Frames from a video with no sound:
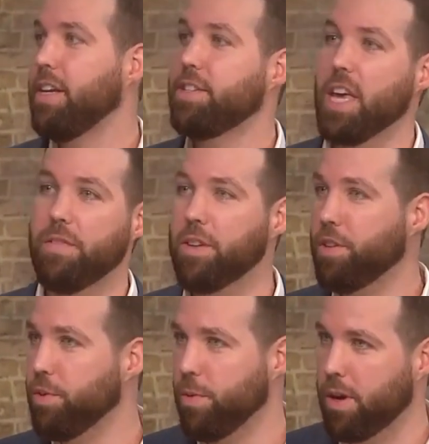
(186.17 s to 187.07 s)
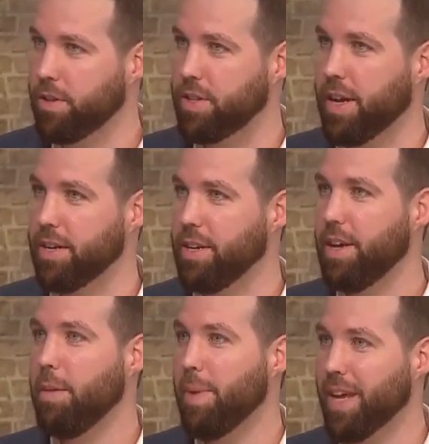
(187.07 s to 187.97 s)
Save into the Roth side.
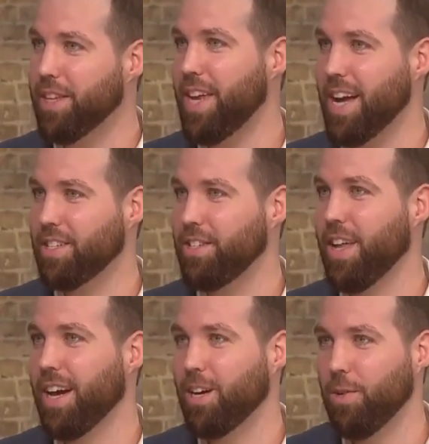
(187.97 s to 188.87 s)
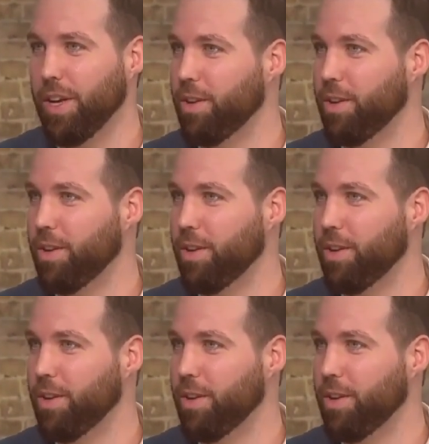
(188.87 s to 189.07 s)
Pay the taxes now.